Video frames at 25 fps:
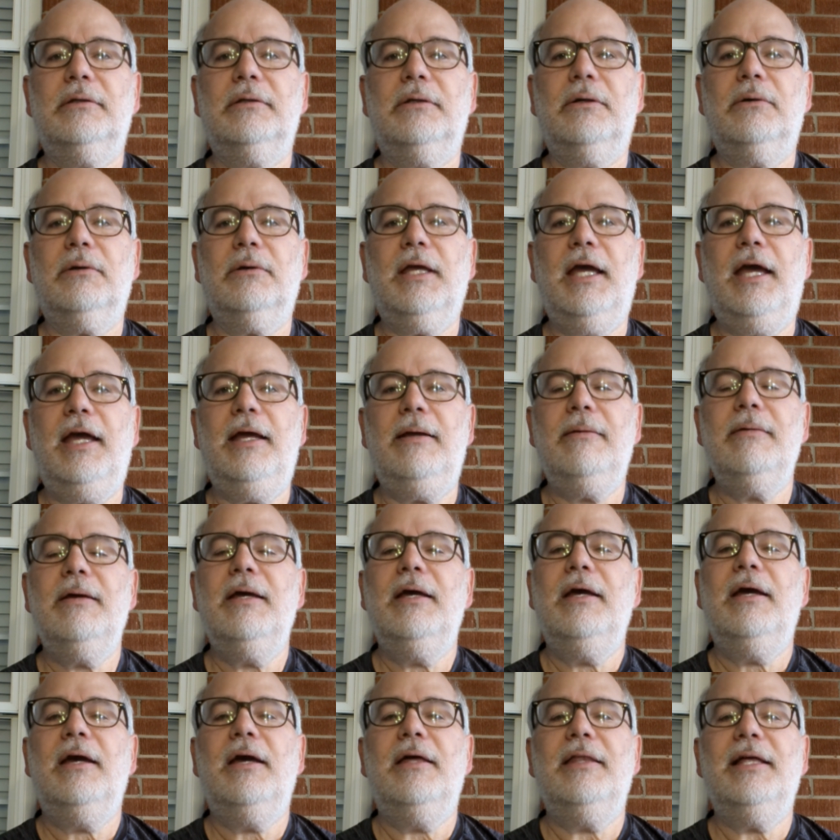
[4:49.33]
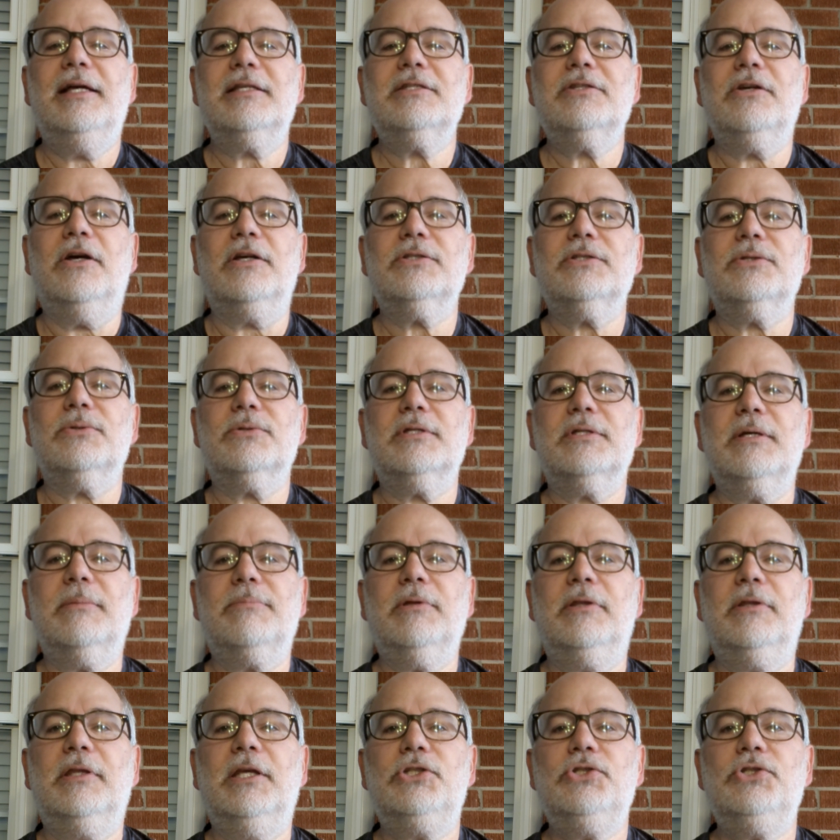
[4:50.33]
Okay, and that's also
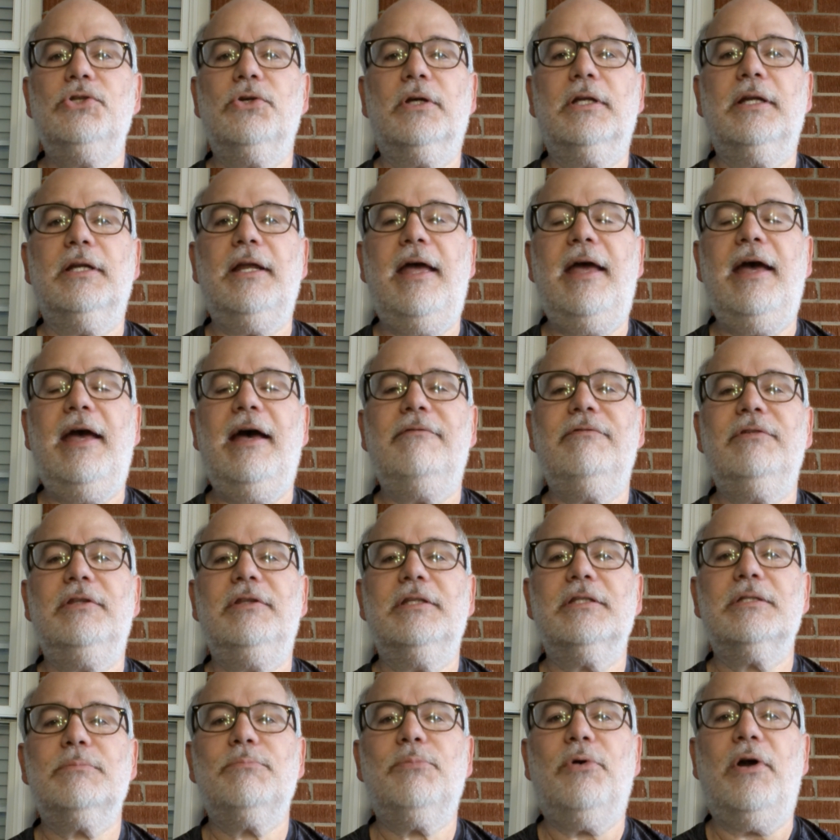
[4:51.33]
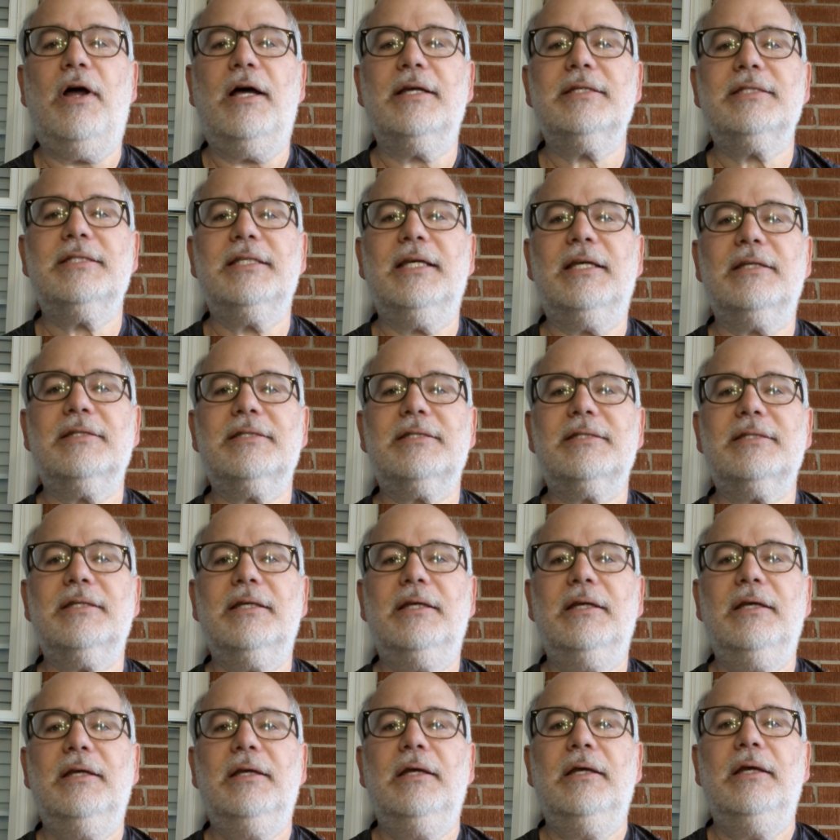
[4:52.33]
something that you're going to have in this process.
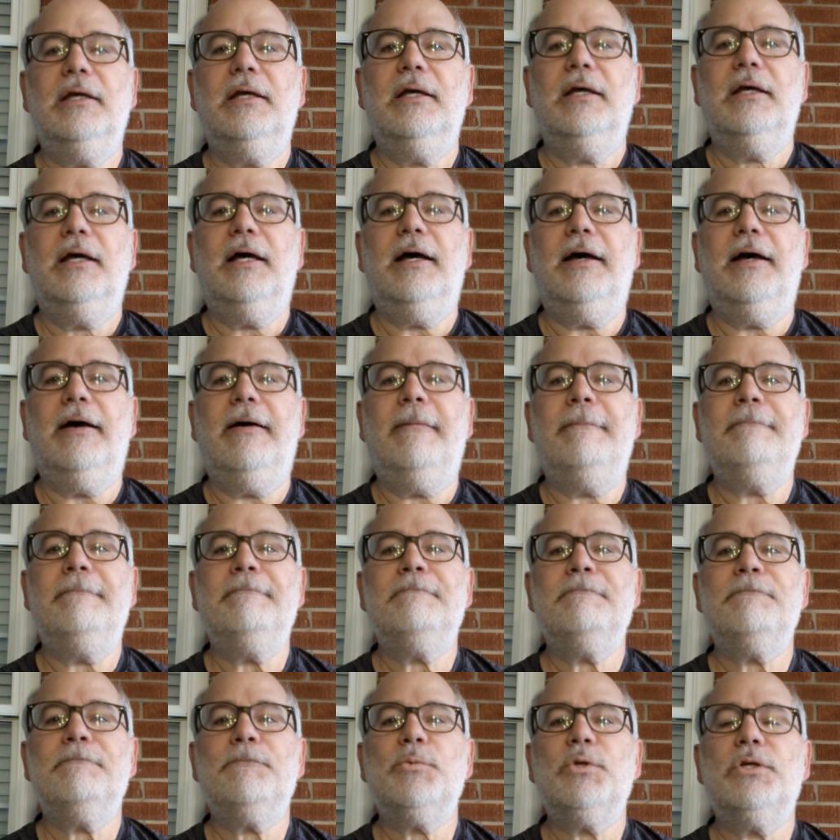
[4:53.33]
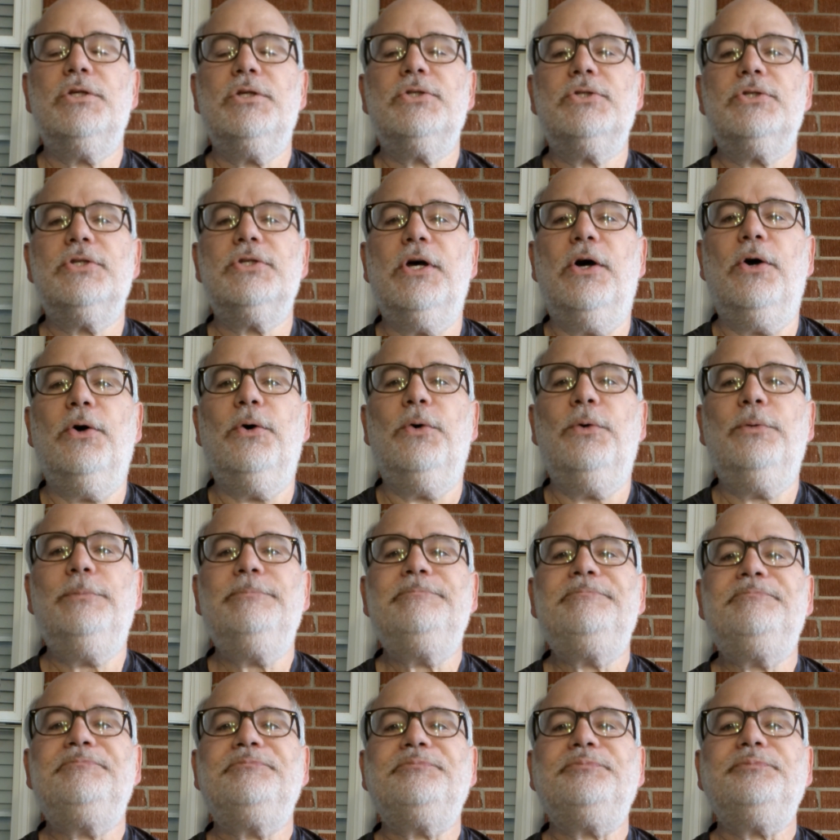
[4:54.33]

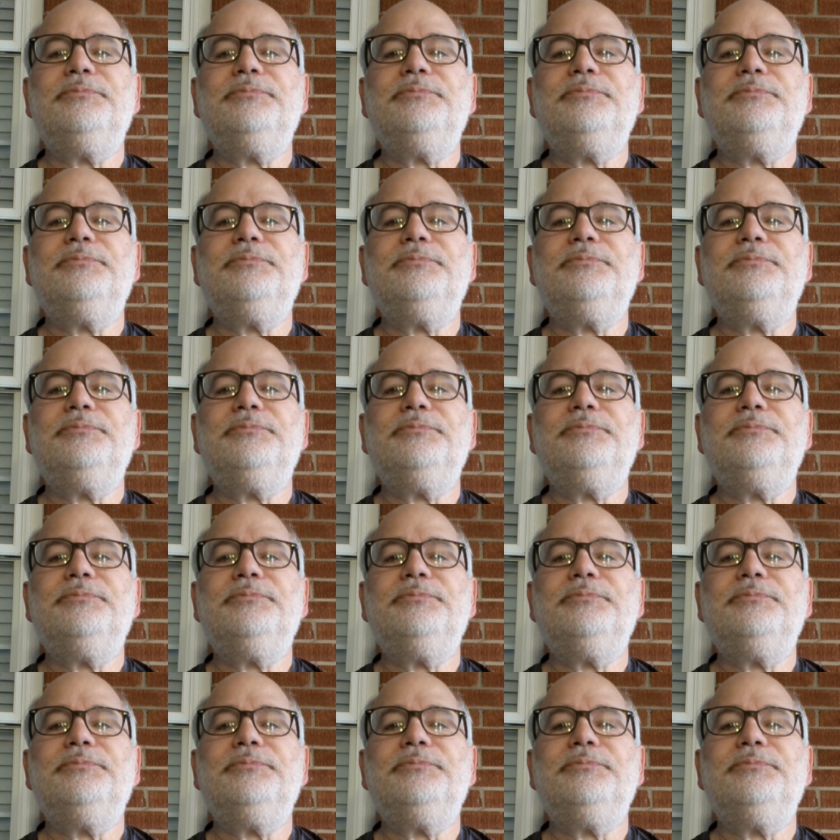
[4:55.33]
So